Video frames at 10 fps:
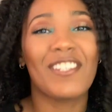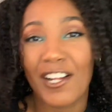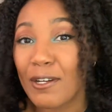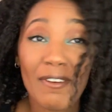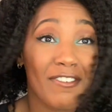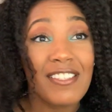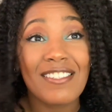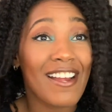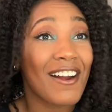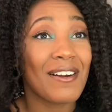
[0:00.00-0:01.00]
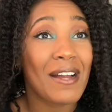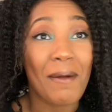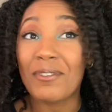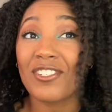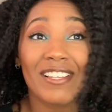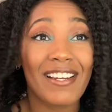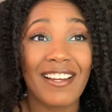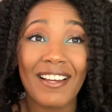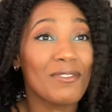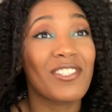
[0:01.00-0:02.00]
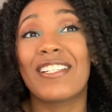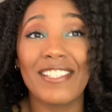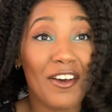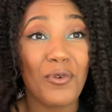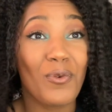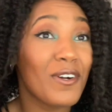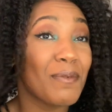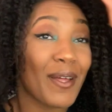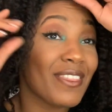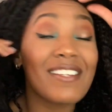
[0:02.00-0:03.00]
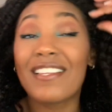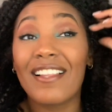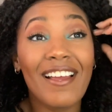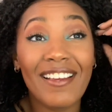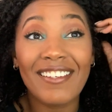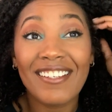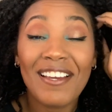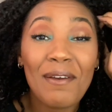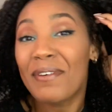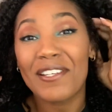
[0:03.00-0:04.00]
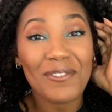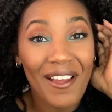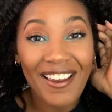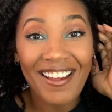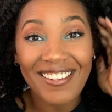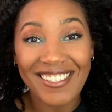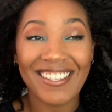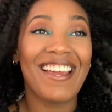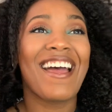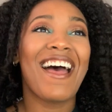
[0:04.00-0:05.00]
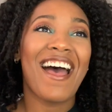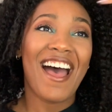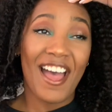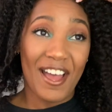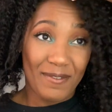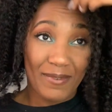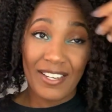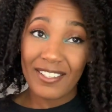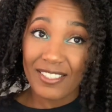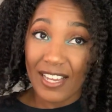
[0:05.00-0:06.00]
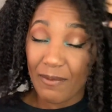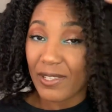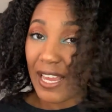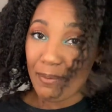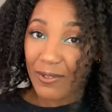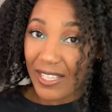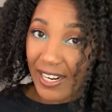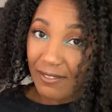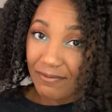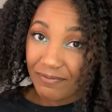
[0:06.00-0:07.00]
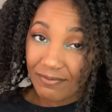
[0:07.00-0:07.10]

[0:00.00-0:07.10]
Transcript: y'all are my friends now. I'm just gonna I'm just gonna tell the world about things I like, because why not? Um, so yeah, I'm really happy with the hair.